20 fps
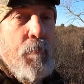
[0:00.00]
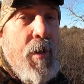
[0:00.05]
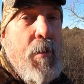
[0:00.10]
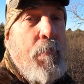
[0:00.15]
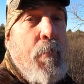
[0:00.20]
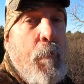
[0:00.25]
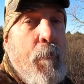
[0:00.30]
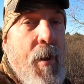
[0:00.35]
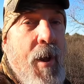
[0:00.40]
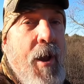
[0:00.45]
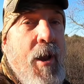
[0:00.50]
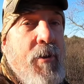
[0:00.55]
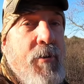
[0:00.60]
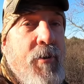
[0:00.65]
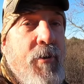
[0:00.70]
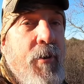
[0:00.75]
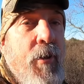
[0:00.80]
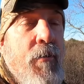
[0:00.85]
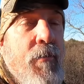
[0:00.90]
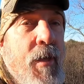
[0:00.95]
be prepared
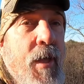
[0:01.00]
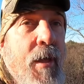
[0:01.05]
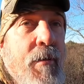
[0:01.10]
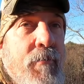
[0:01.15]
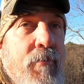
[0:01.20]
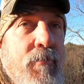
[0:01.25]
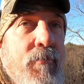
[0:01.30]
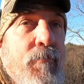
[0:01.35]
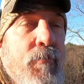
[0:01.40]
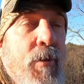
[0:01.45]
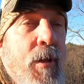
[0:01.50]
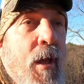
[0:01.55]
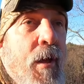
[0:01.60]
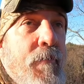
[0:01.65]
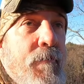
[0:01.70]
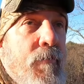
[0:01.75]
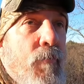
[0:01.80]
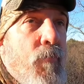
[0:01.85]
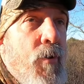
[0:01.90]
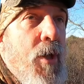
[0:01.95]
to do that because we
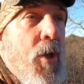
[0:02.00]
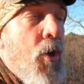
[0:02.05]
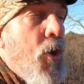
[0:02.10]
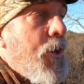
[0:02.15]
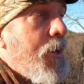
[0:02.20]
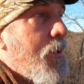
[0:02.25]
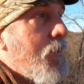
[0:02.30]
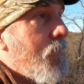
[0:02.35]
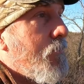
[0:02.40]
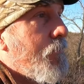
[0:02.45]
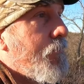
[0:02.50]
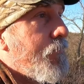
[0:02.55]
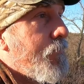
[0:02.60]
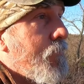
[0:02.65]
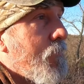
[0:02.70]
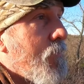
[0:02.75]
got we hunted